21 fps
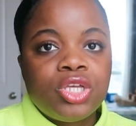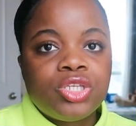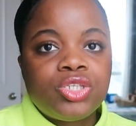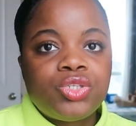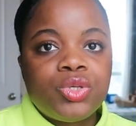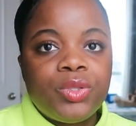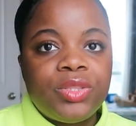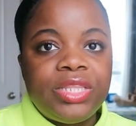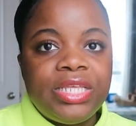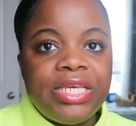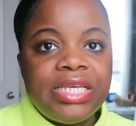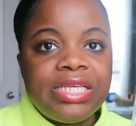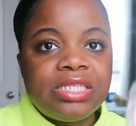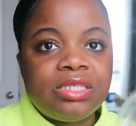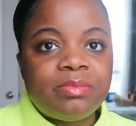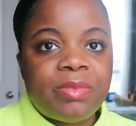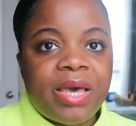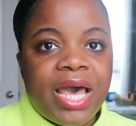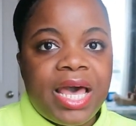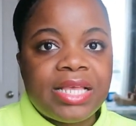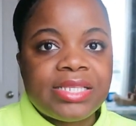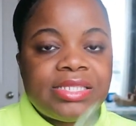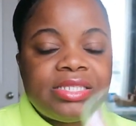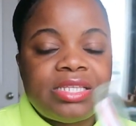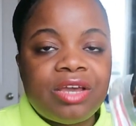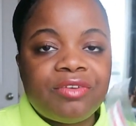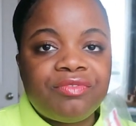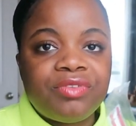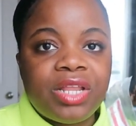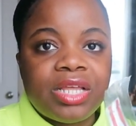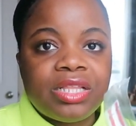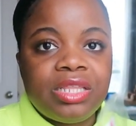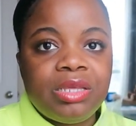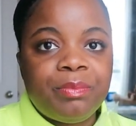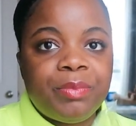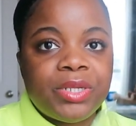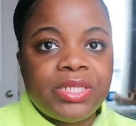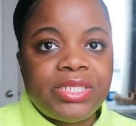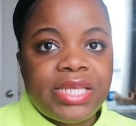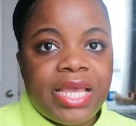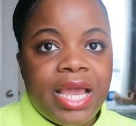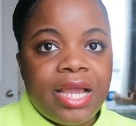So these masks definitely
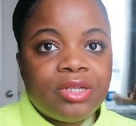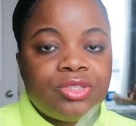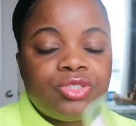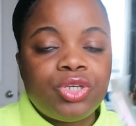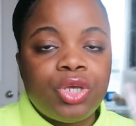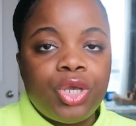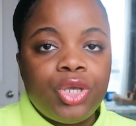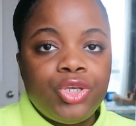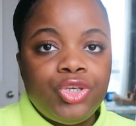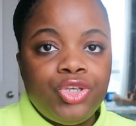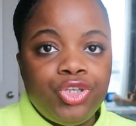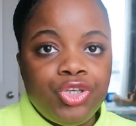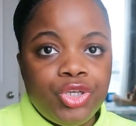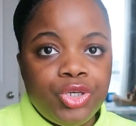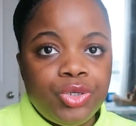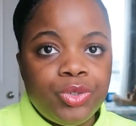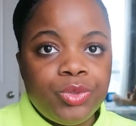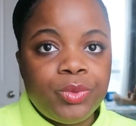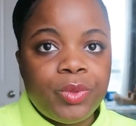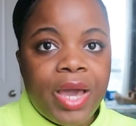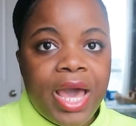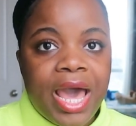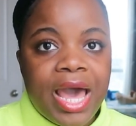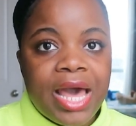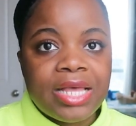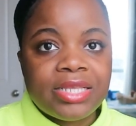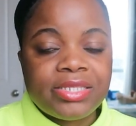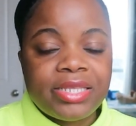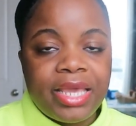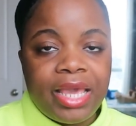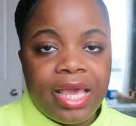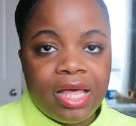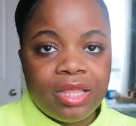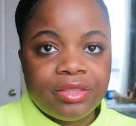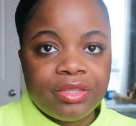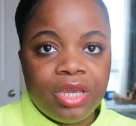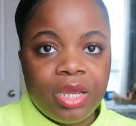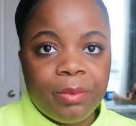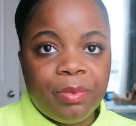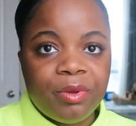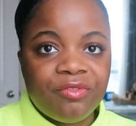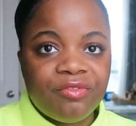protect you as a
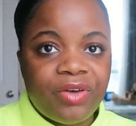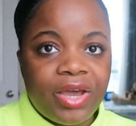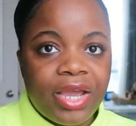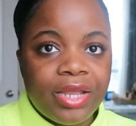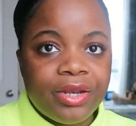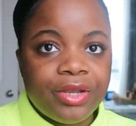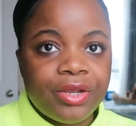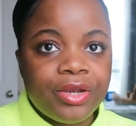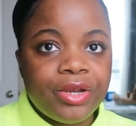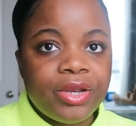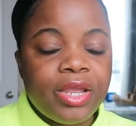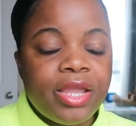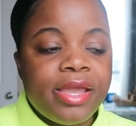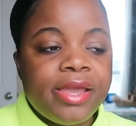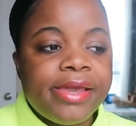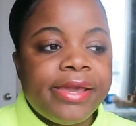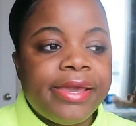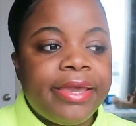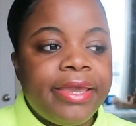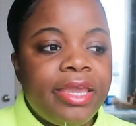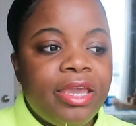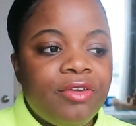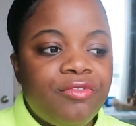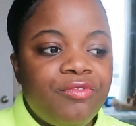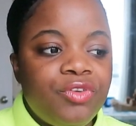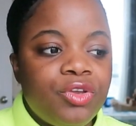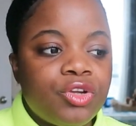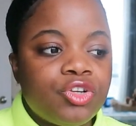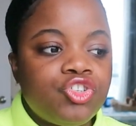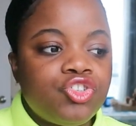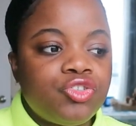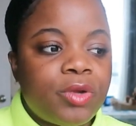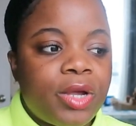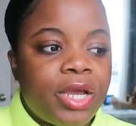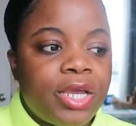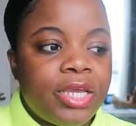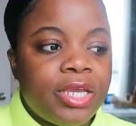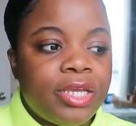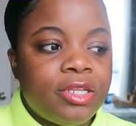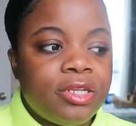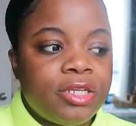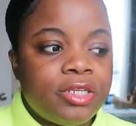healthcare provider if you're
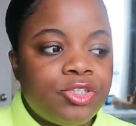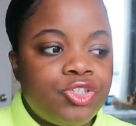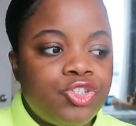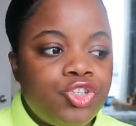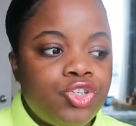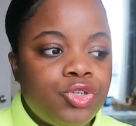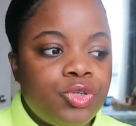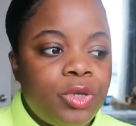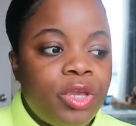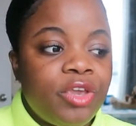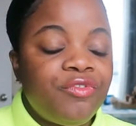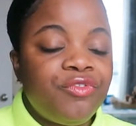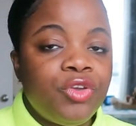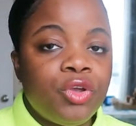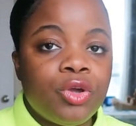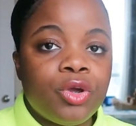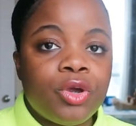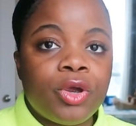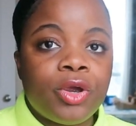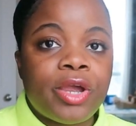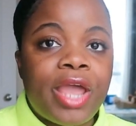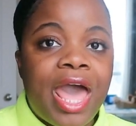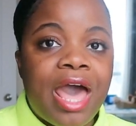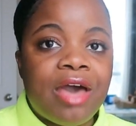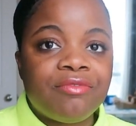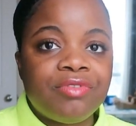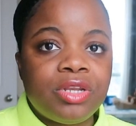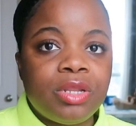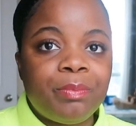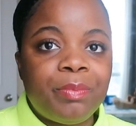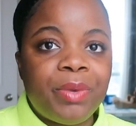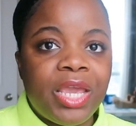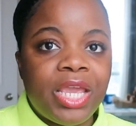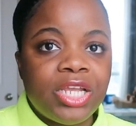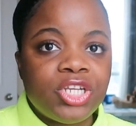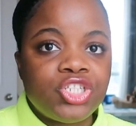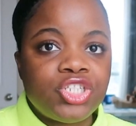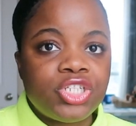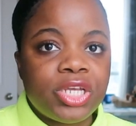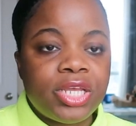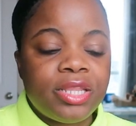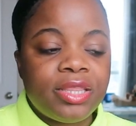if you're having a
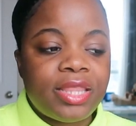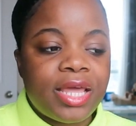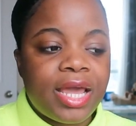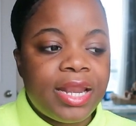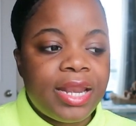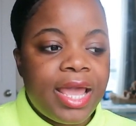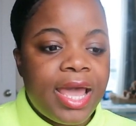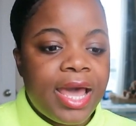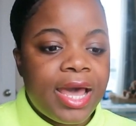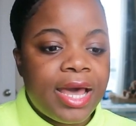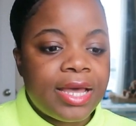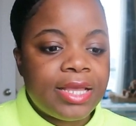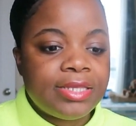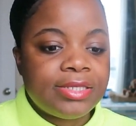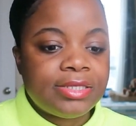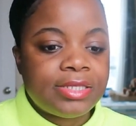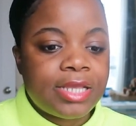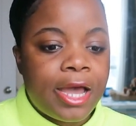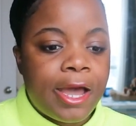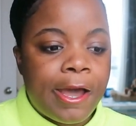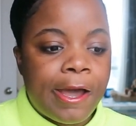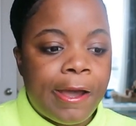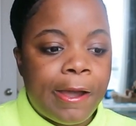patient that has